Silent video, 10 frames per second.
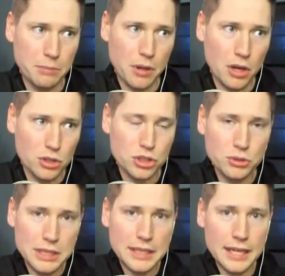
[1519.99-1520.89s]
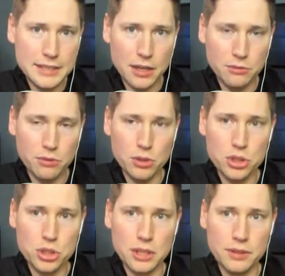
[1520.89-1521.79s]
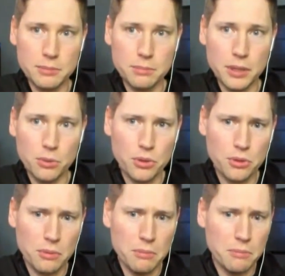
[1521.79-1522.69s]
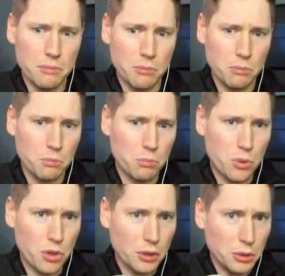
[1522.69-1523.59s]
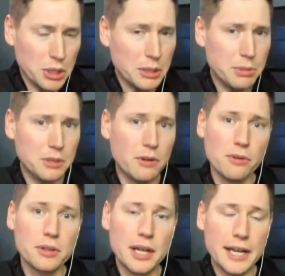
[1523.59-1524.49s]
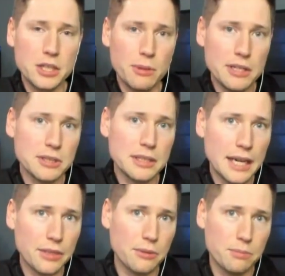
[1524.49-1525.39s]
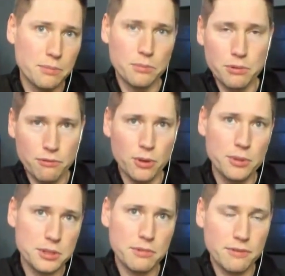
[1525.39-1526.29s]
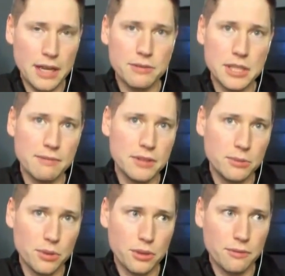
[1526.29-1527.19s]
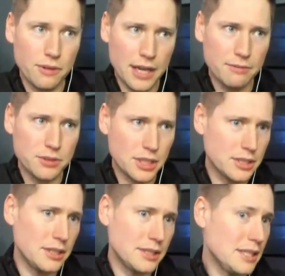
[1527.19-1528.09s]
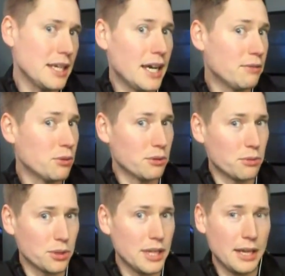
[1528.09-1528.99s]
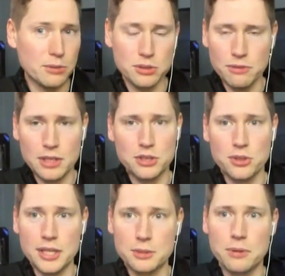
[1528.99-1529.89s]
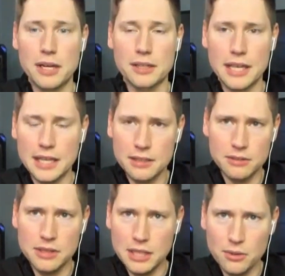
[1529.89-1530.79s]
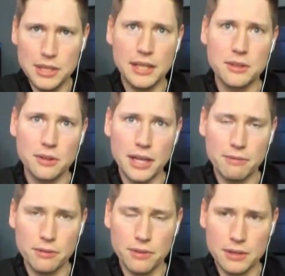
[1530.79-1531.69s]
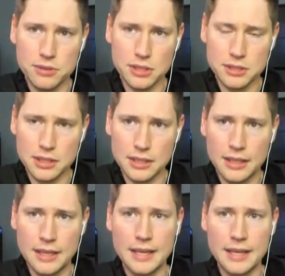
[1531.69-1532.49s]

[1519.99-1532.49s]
partially cut down version of it, but with a little bit of overclocking, you basically got the performance of a 570 with the 560 Ti 448, which is a very strange product, and near the end of the life of the 560.